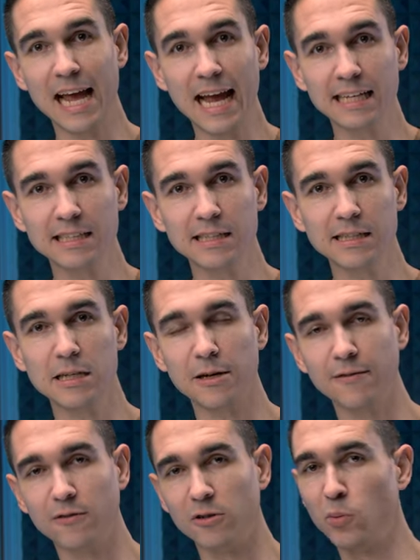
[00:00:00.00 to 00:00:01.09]
axes and
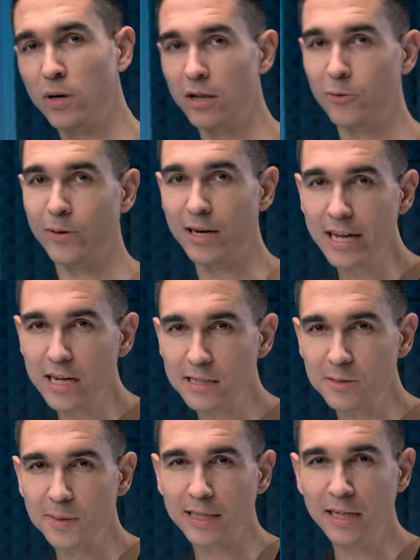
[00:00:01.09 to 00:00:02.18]
you've learned what all the weird
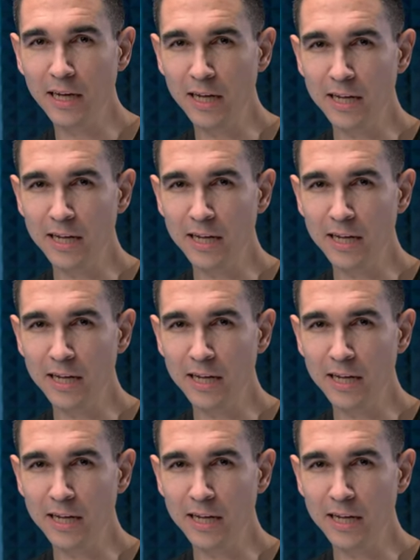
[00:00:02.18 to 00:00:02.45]
icons mean,